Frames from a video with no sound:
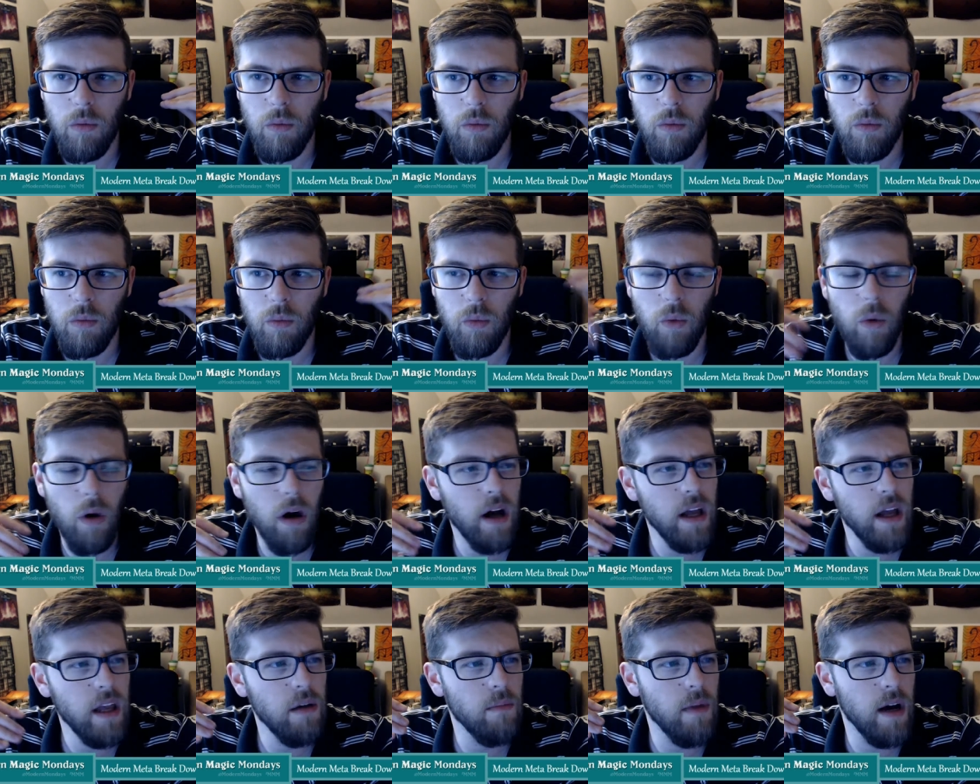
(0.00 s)
why
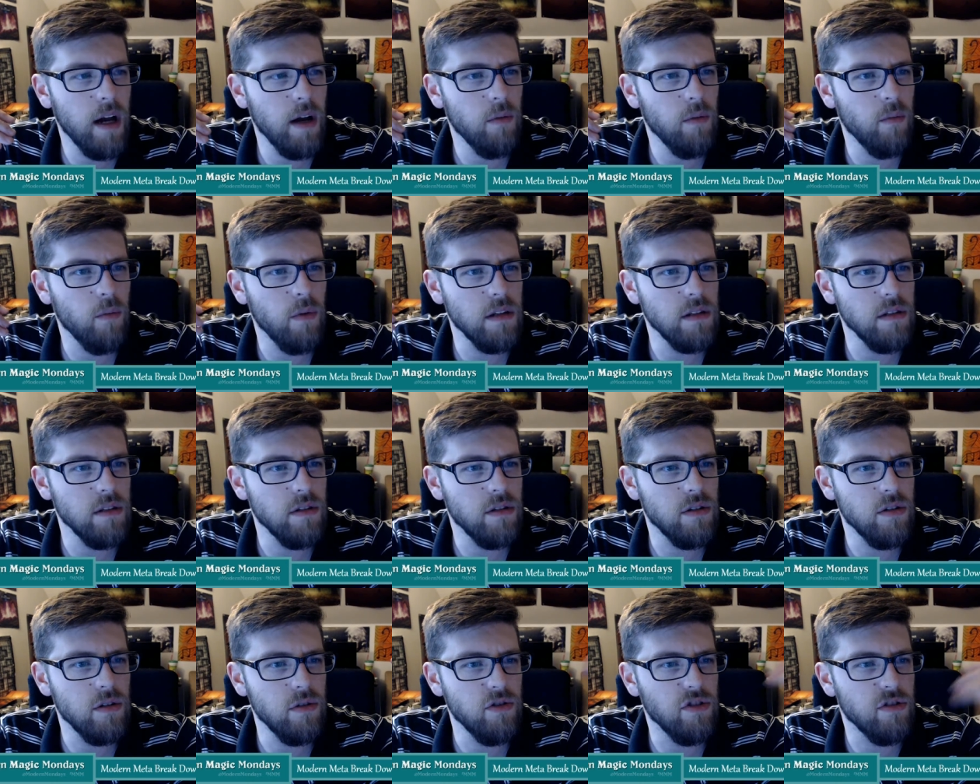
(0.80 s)
you might want
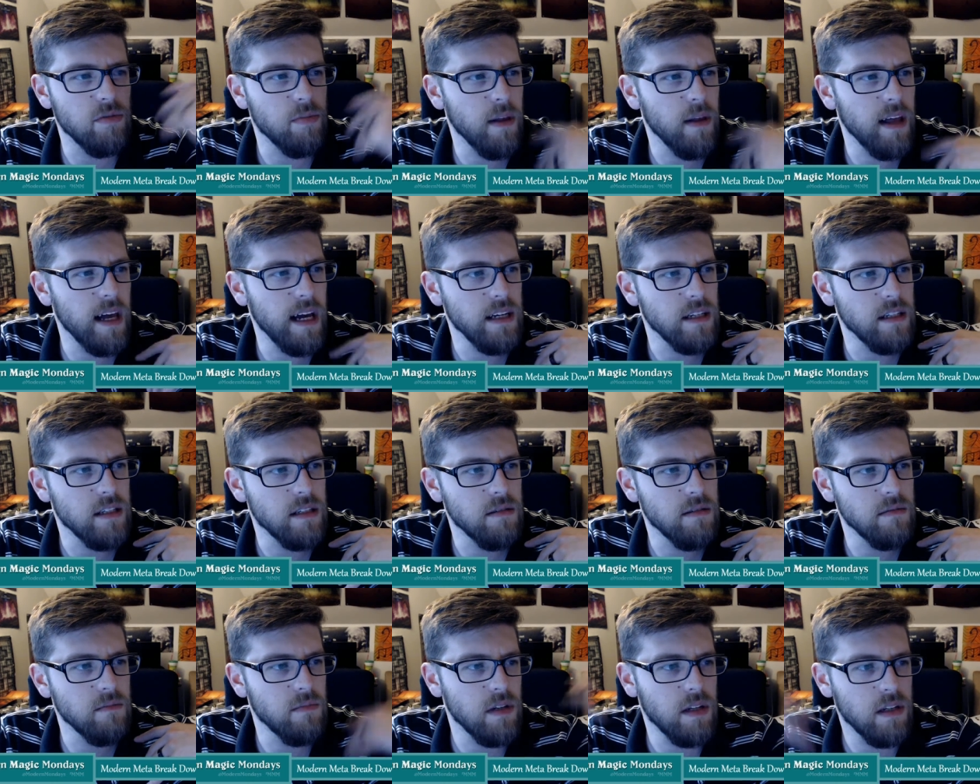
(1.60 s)
to splash
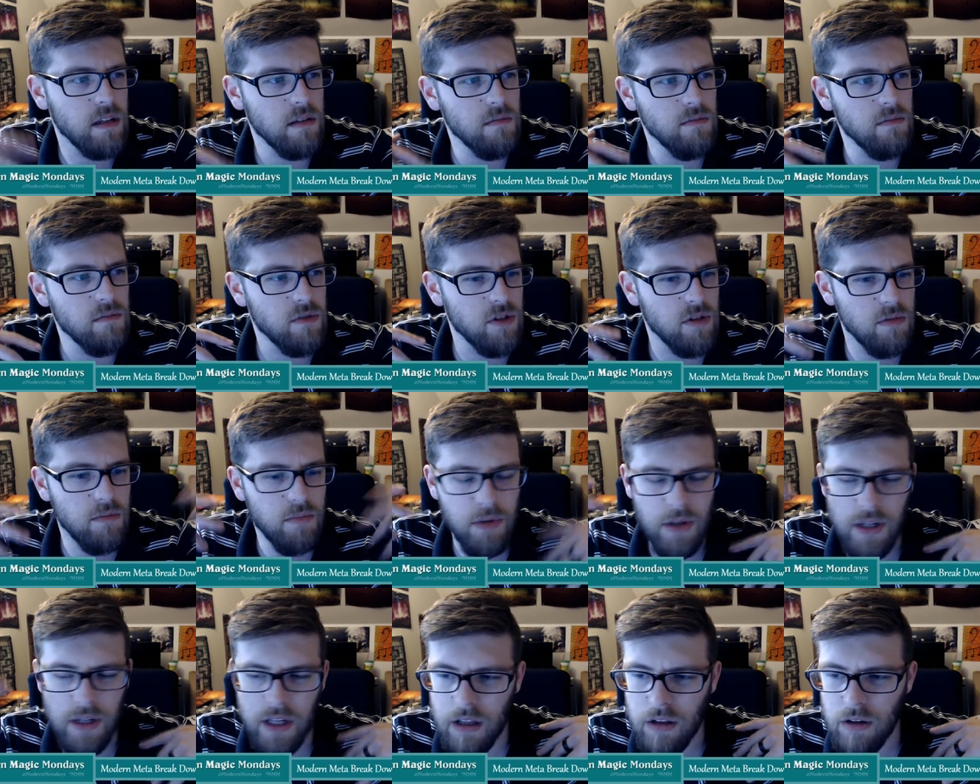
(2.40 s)

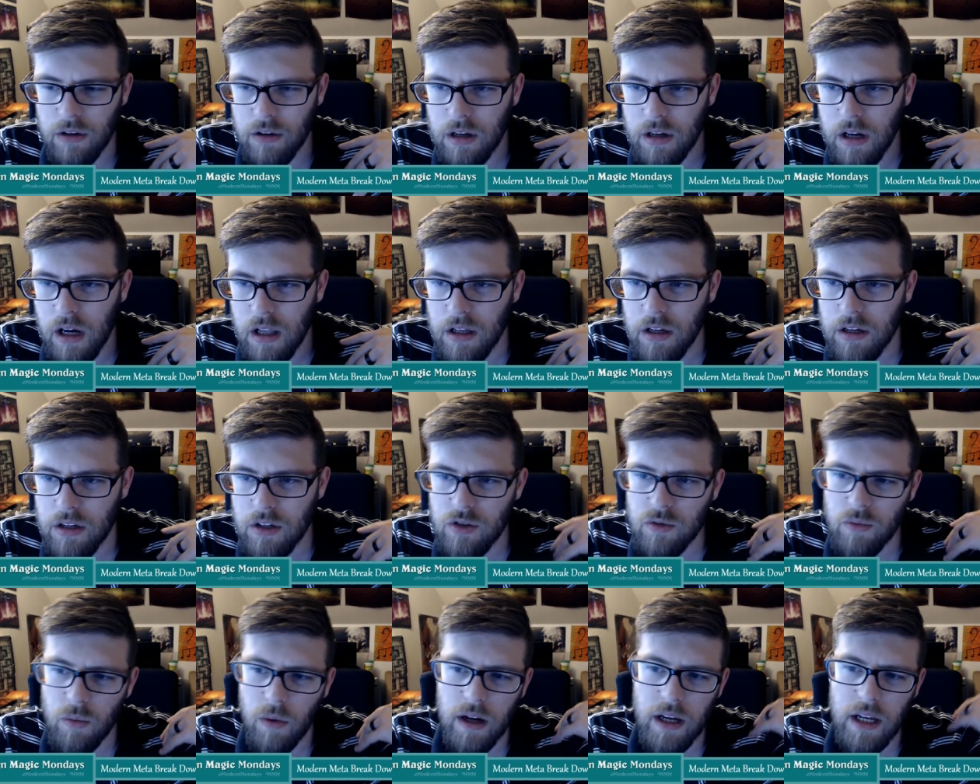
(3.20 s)
particular colors,
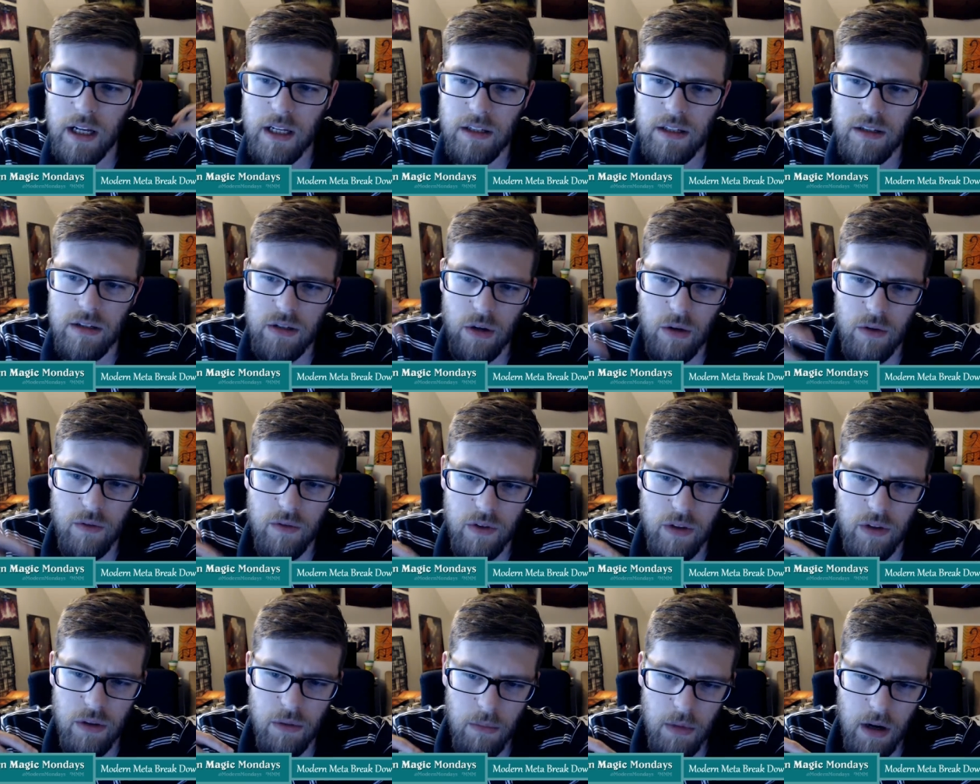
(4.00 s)
why not just go for
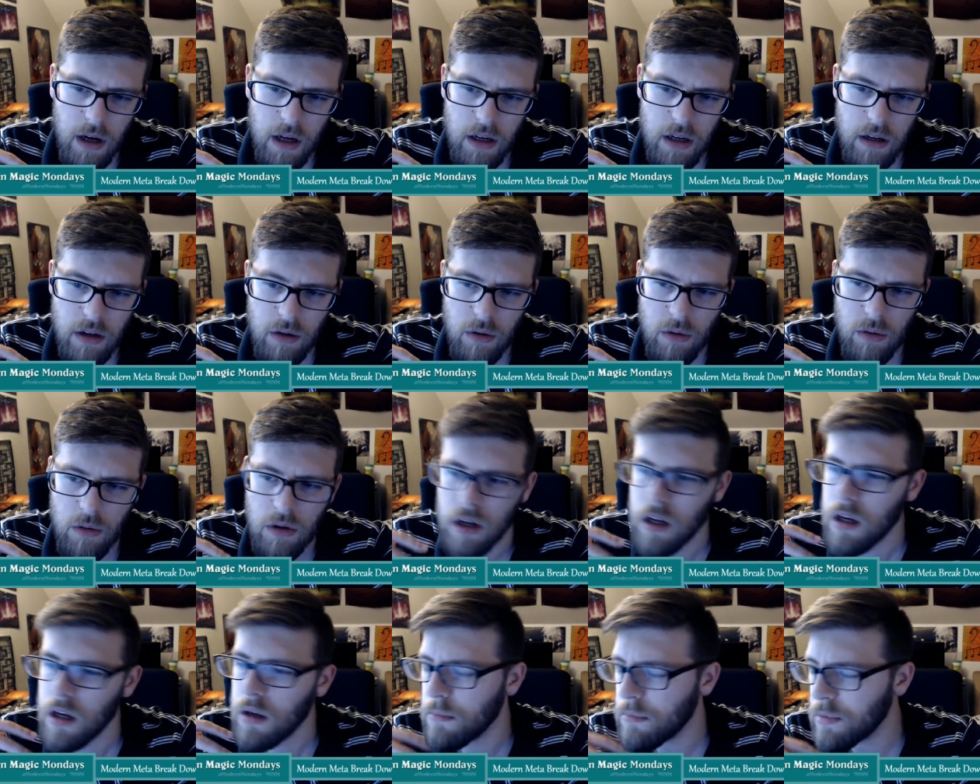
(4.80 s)
the mono
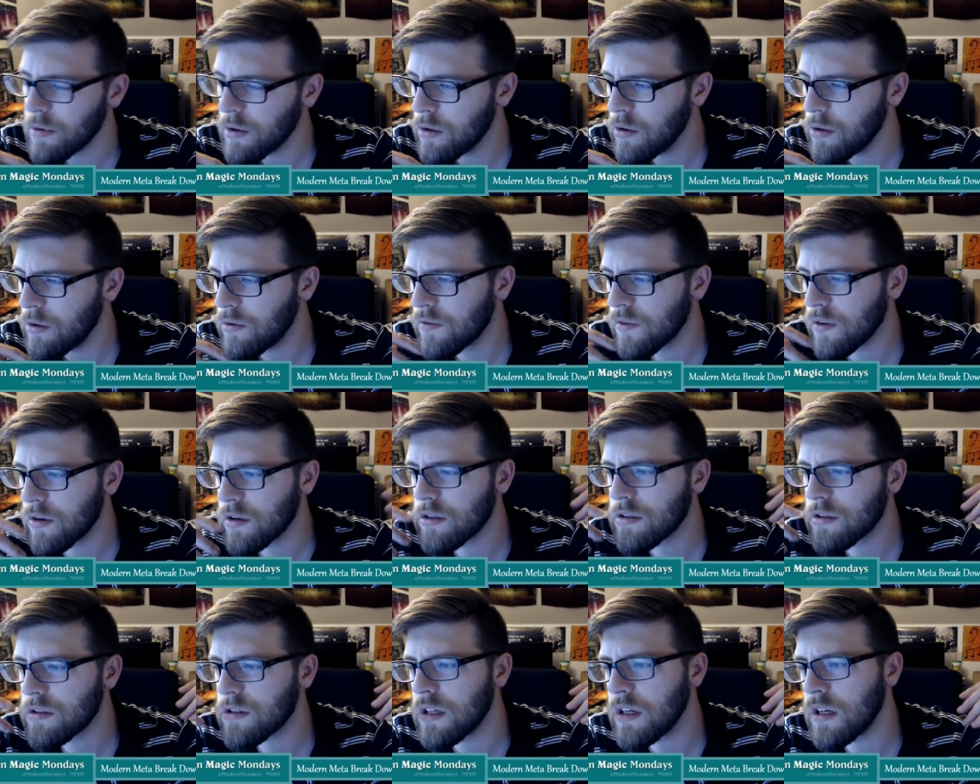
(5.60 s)
blue
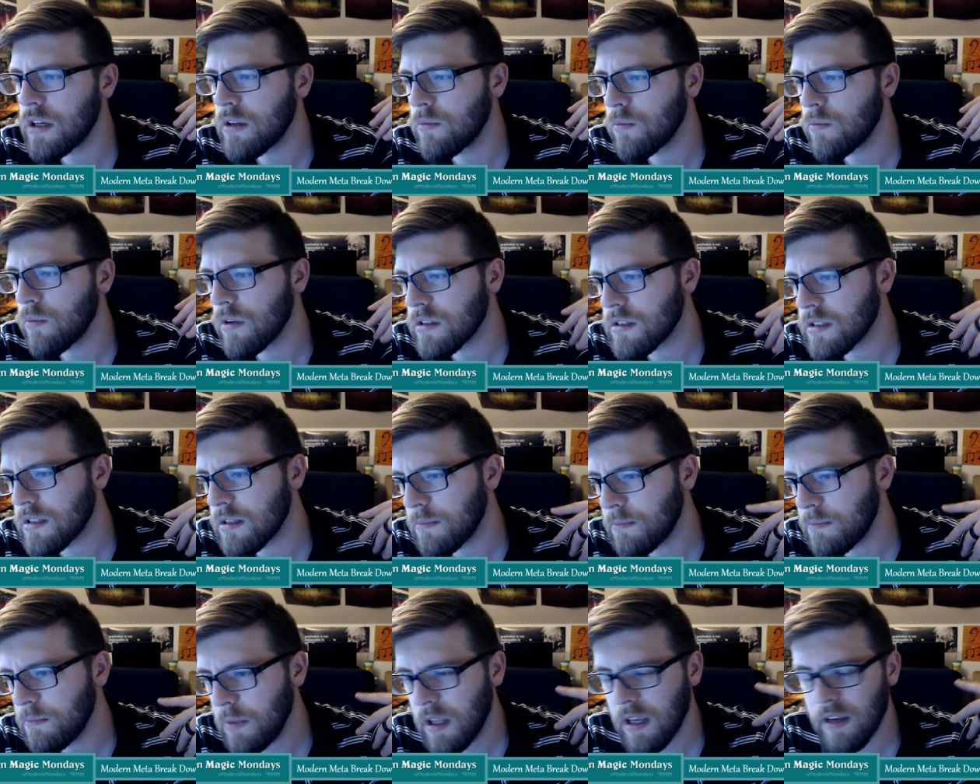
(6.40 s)
version, what's the
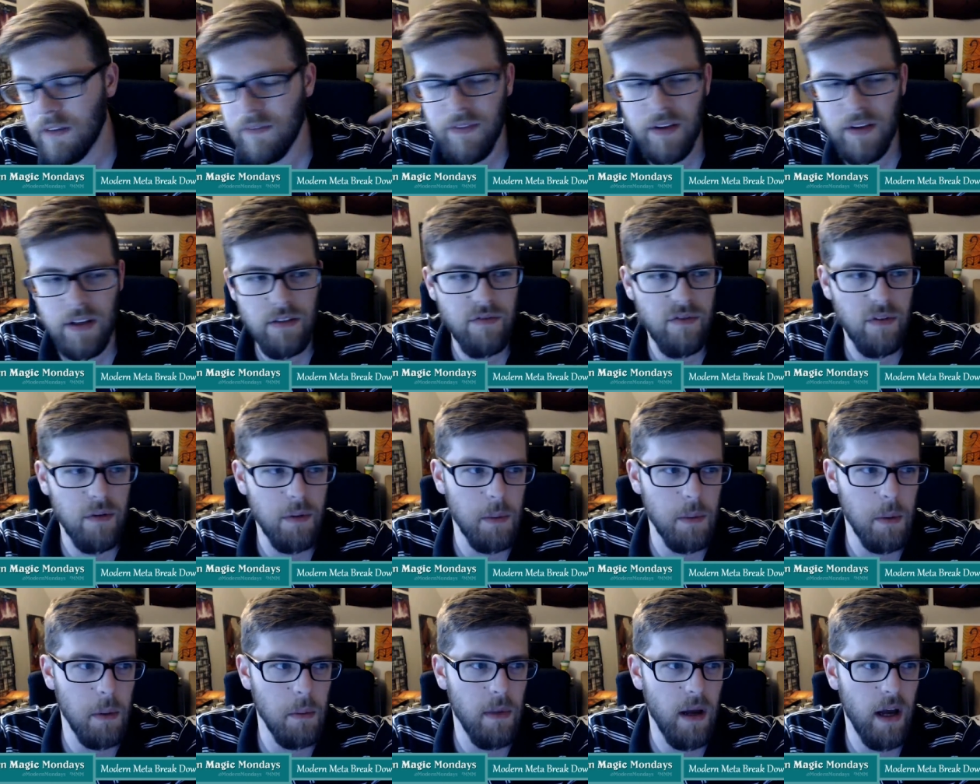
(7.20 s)
benefits from
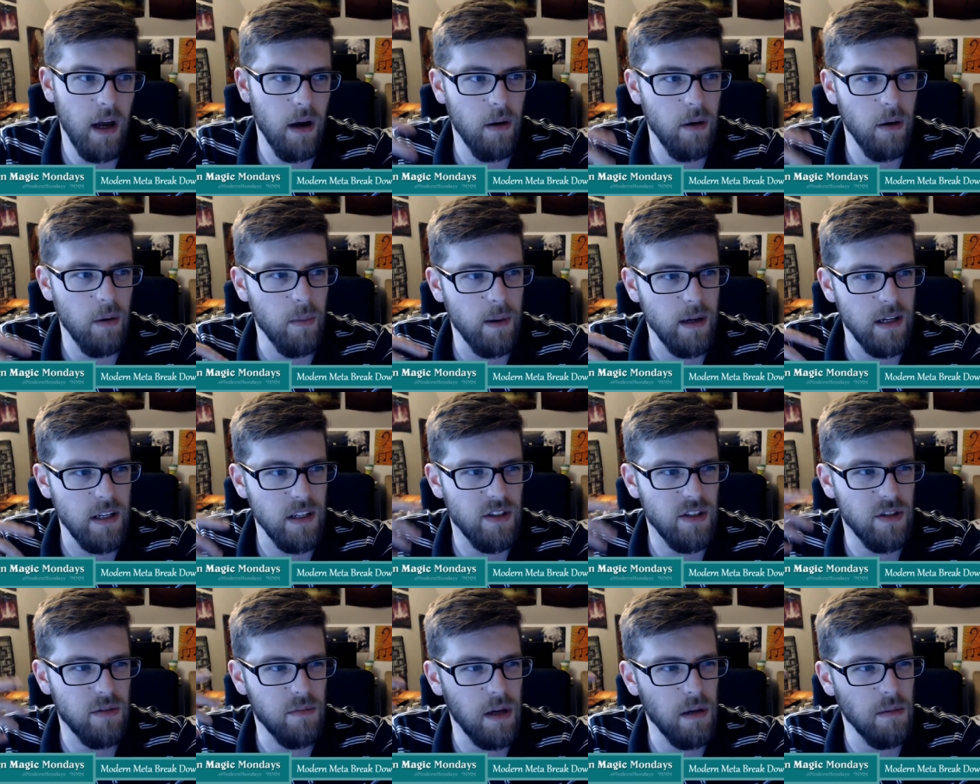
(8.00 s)
them, how might
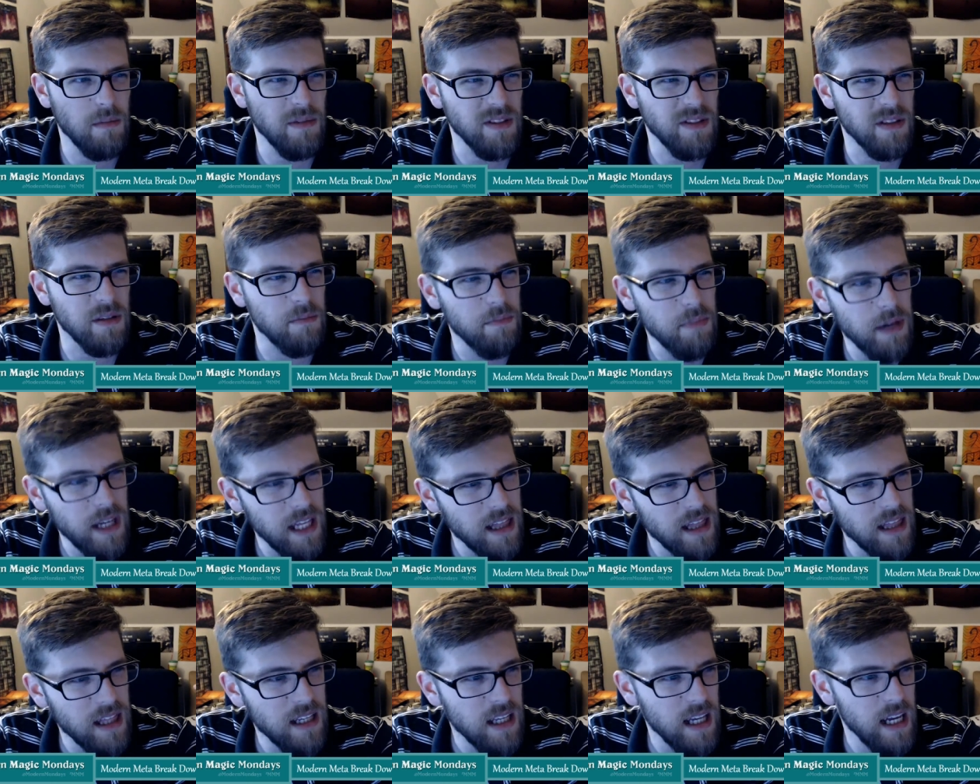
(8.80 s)
you be able to beat
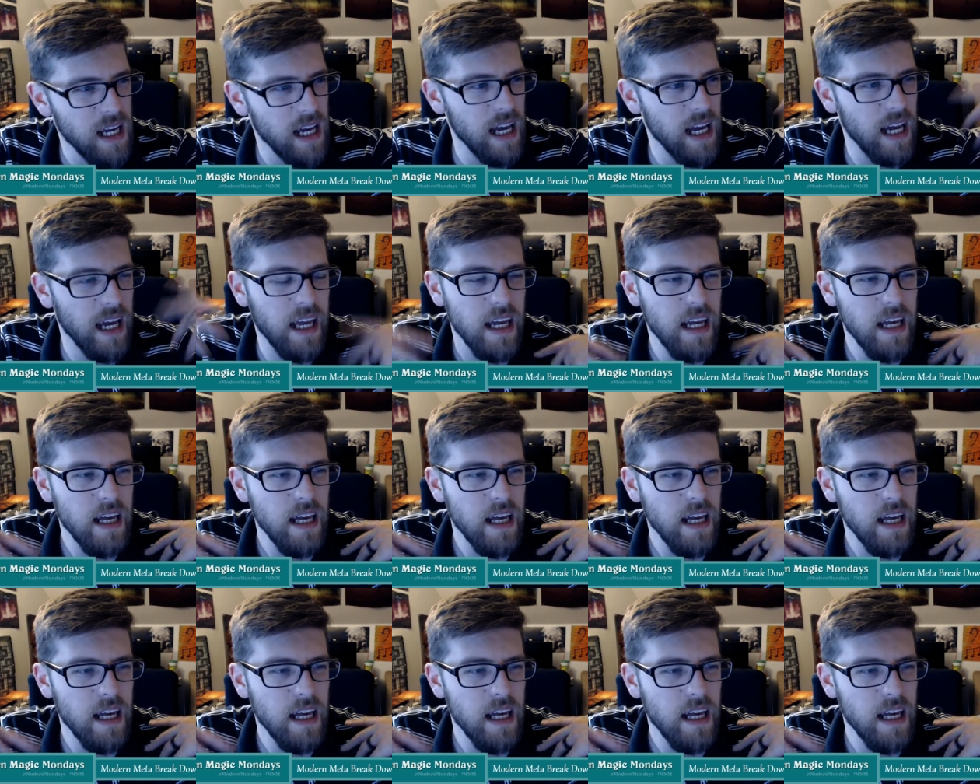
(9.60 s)
the deck,